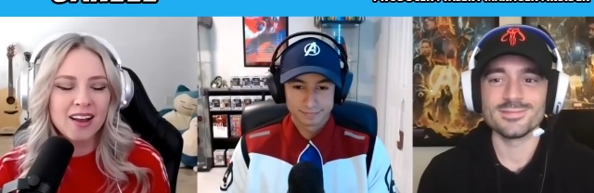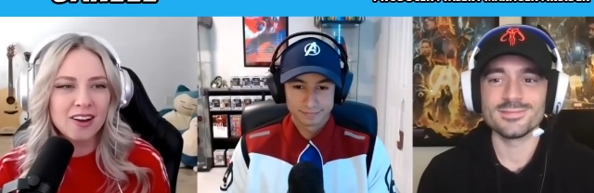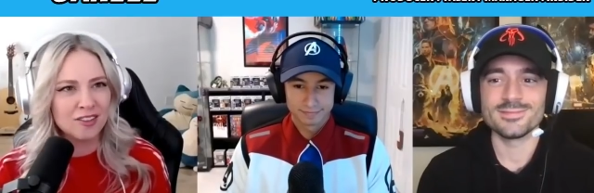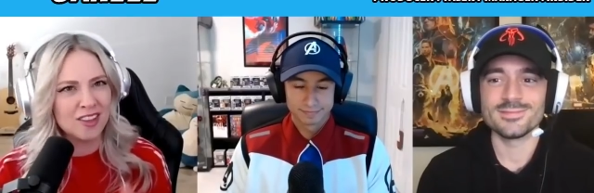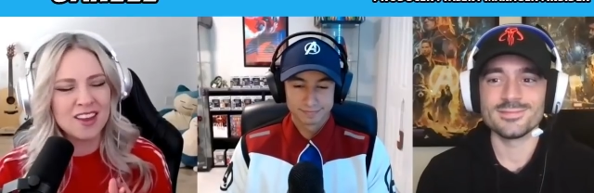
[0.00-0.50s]

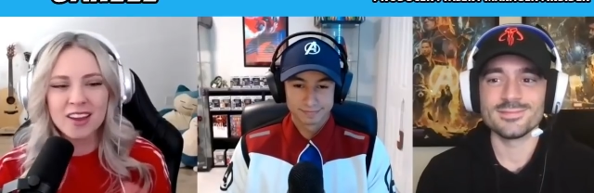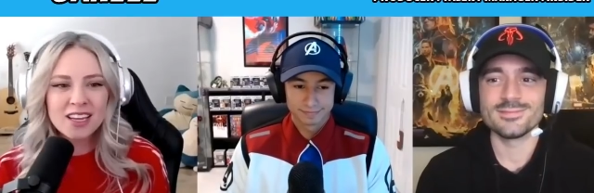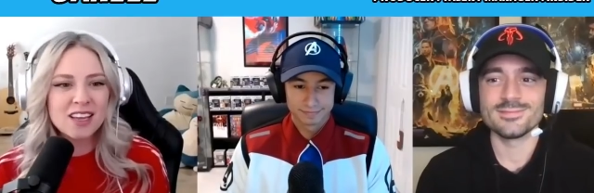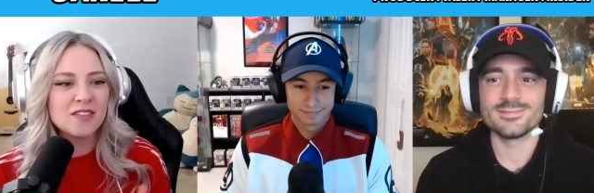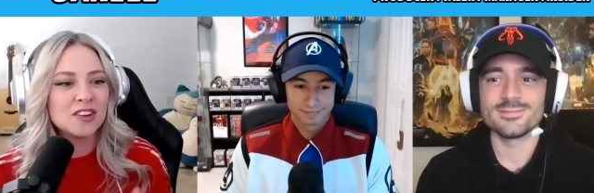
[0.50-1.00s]
Speaker 1: are they going
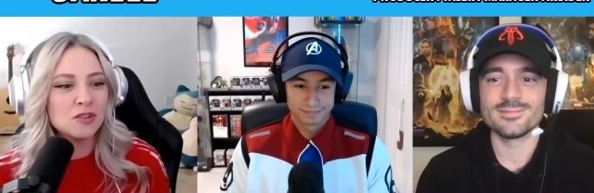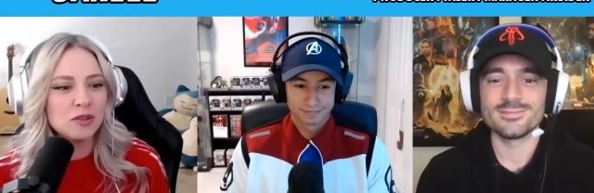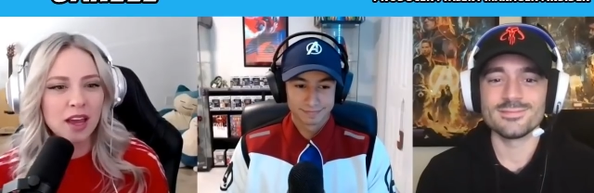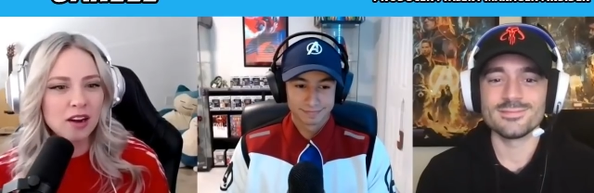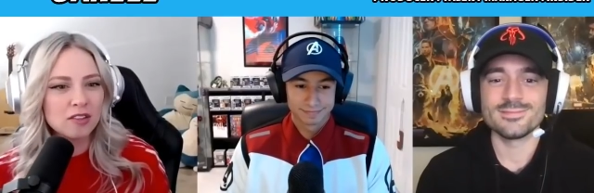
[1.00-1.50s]
to even
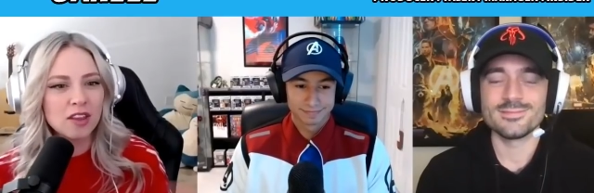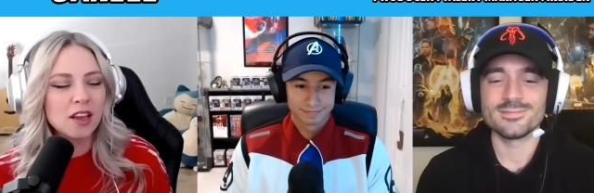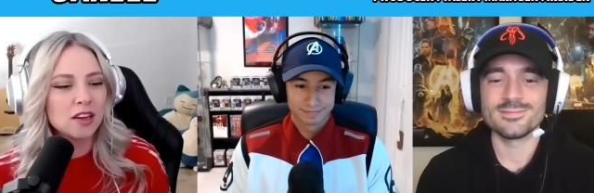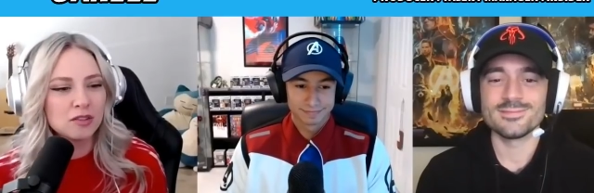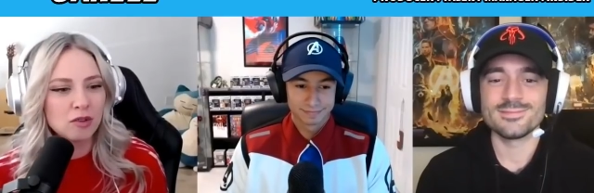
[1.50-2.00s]
do that? Are they
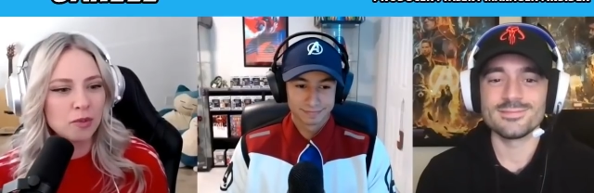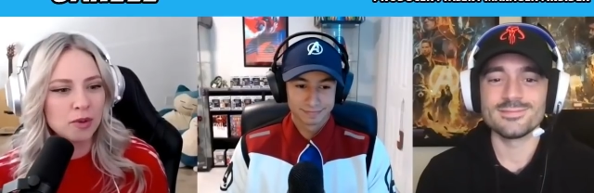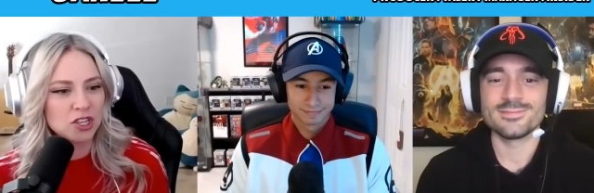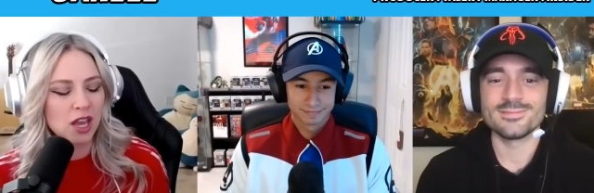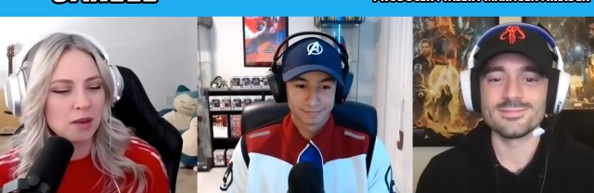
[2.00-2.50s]
going to throw a
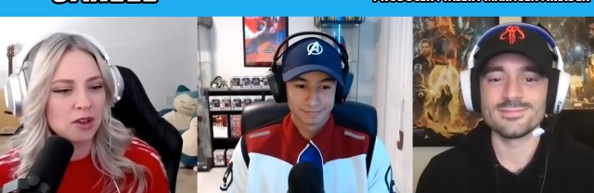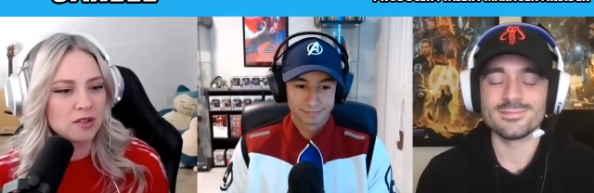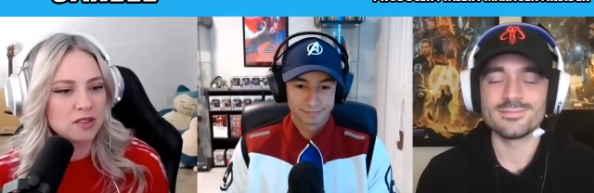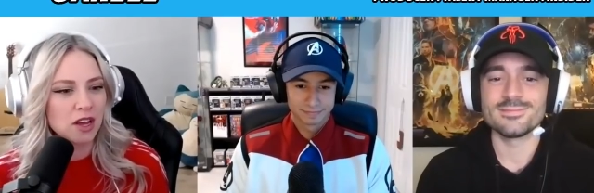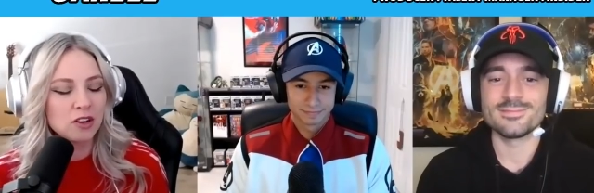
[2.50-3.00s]
bunch of
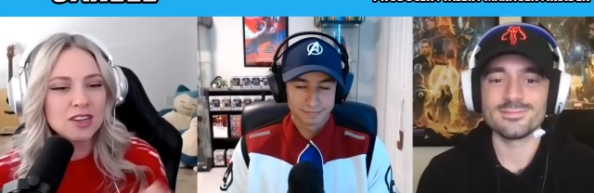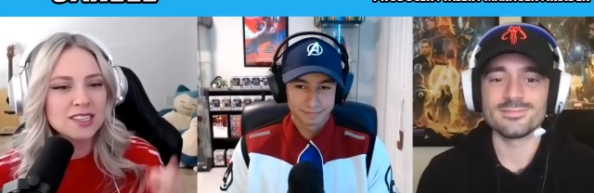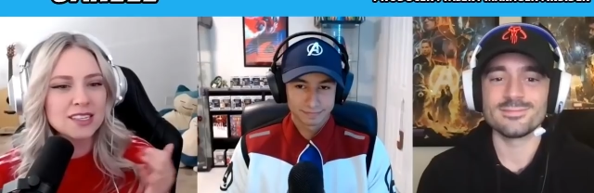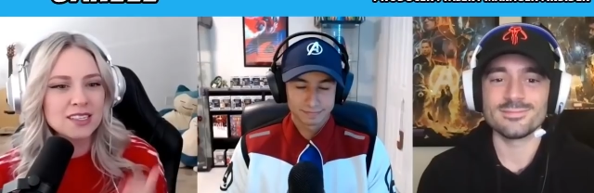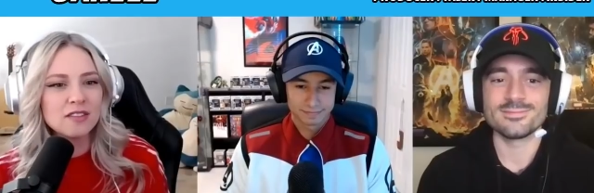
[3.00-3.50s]
cameos on or
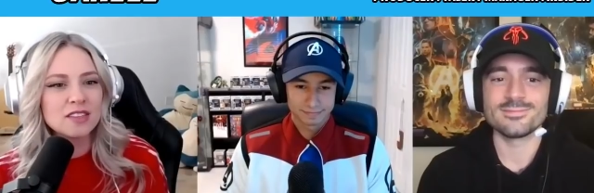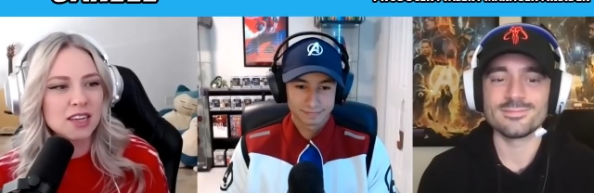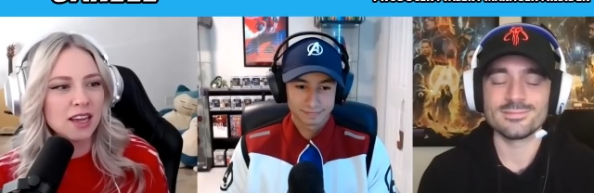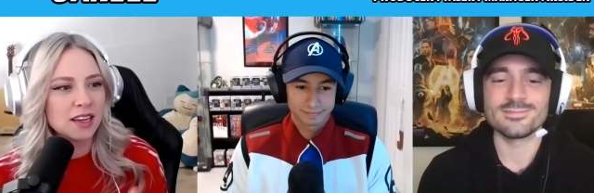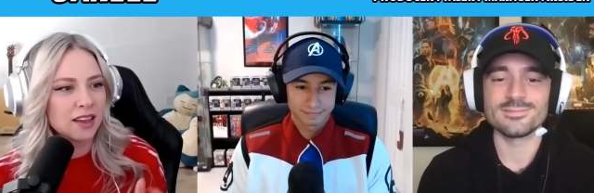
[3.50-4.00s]
is it self
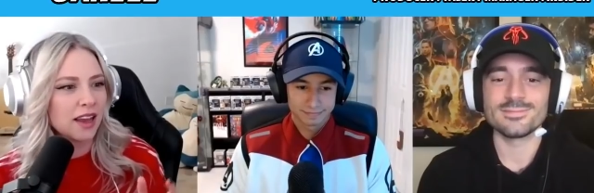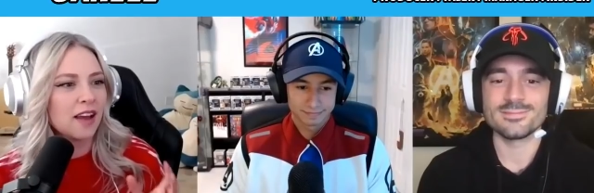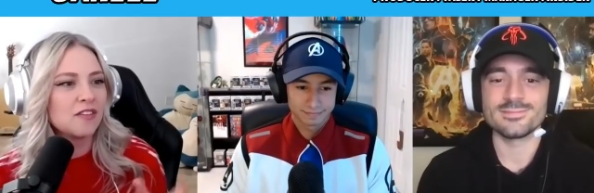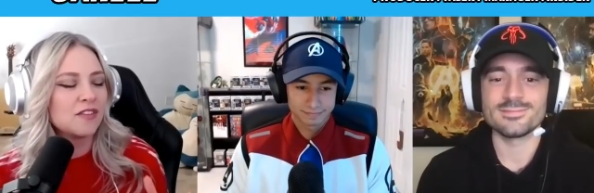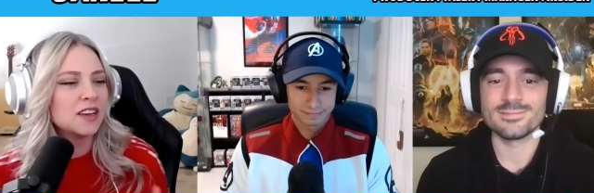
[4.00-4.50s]
standing? Like,
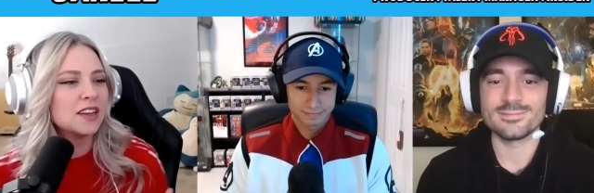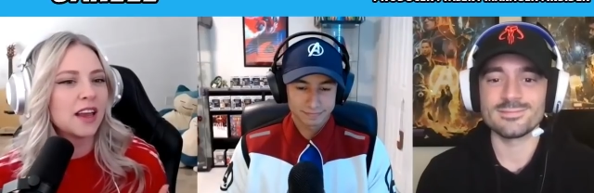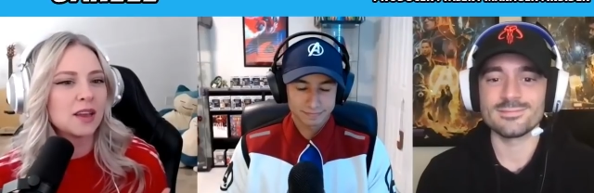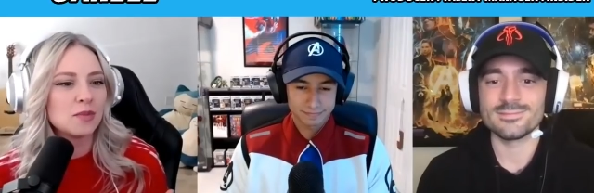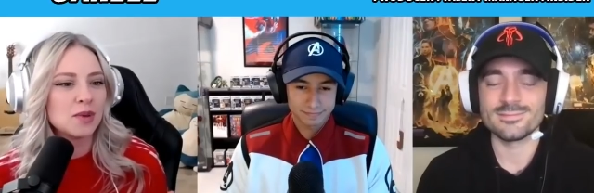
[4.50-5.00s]
I feel
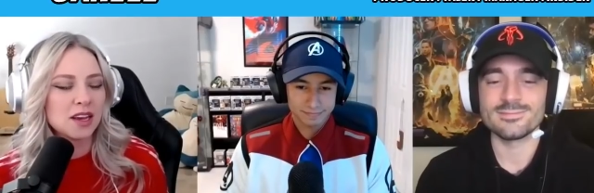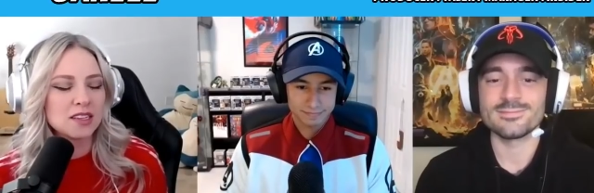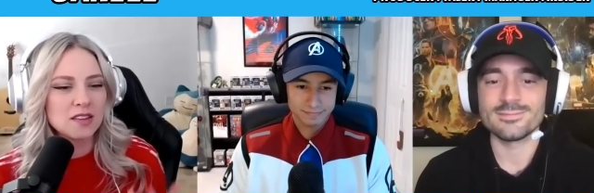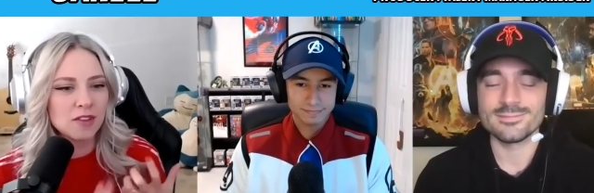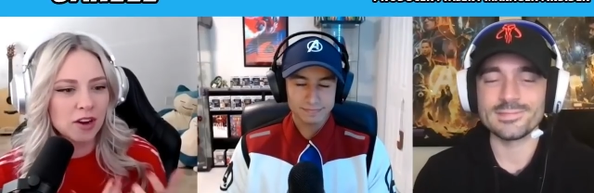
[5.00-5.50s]
like
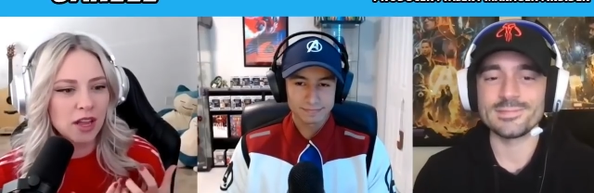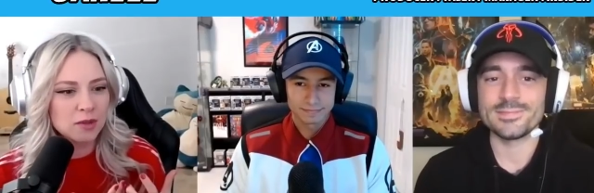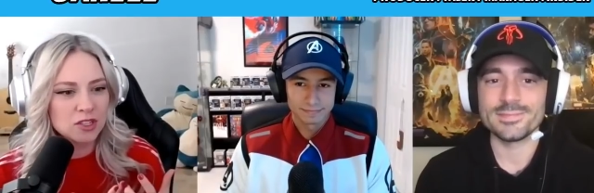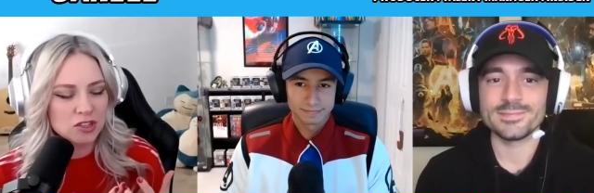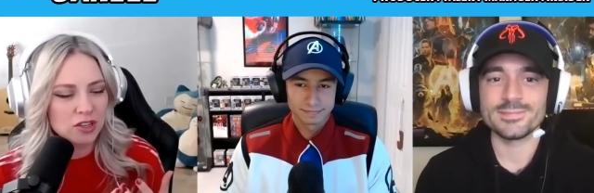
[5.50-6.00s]
because of their
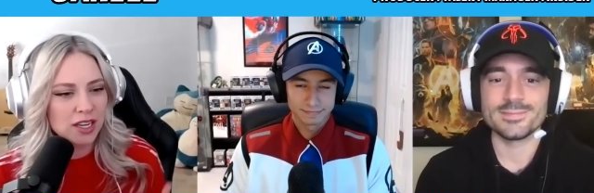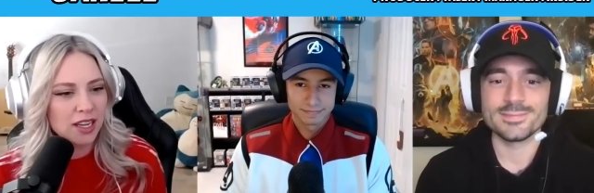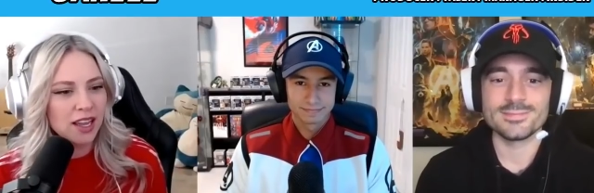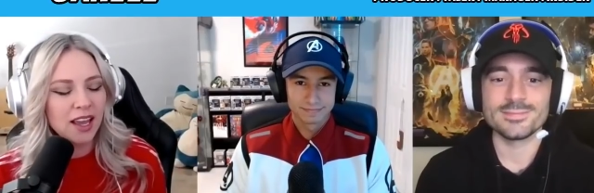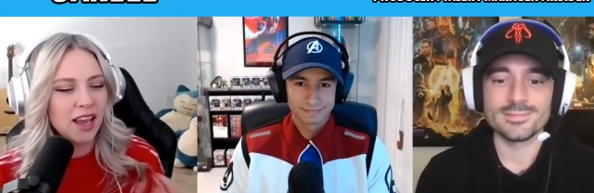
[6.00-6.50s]

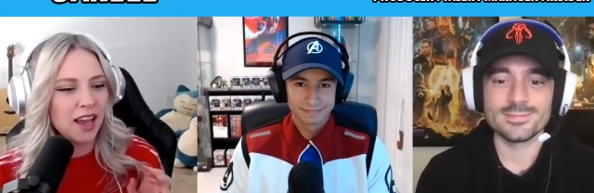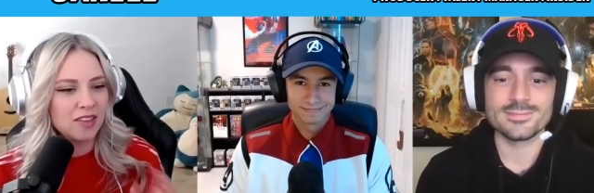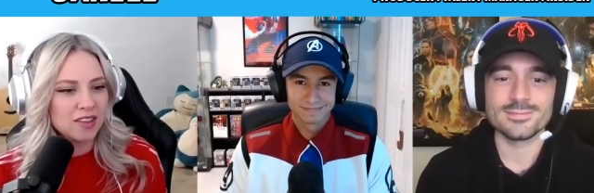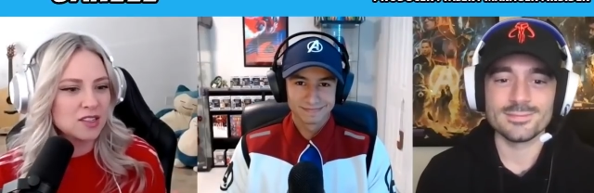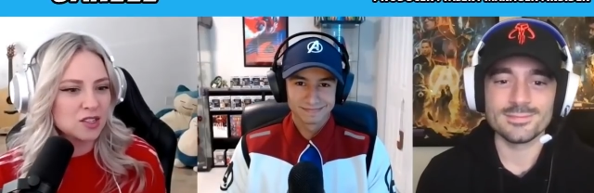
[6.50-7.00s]
chemistry
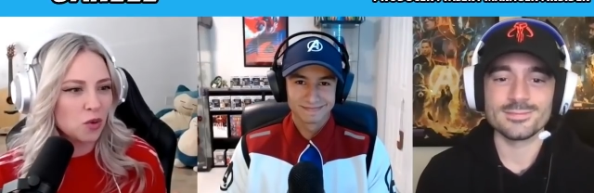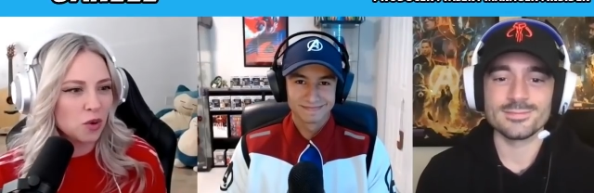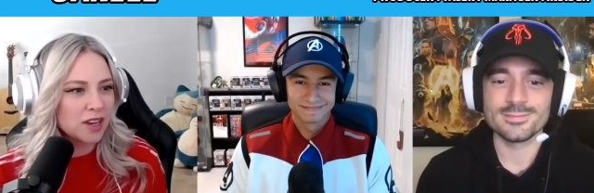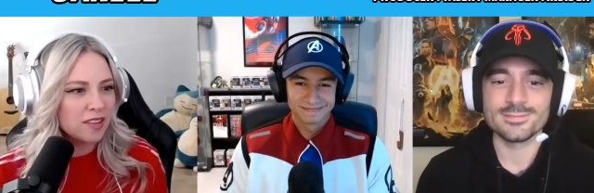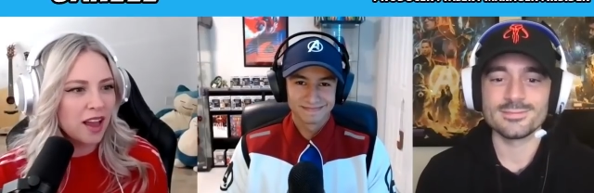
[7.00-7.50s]
and this
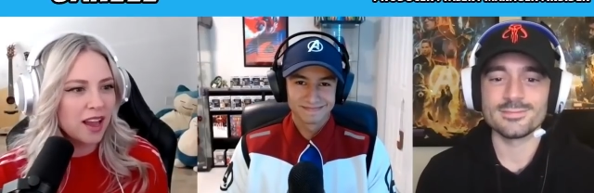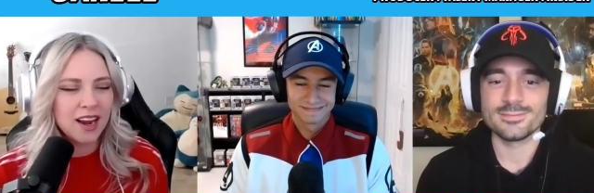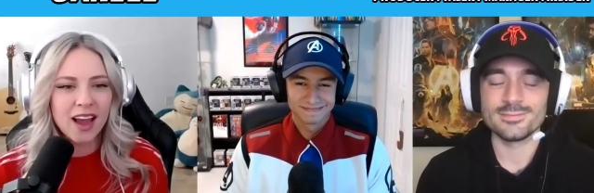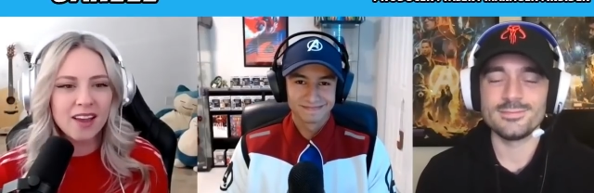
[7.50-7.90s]
storyline, I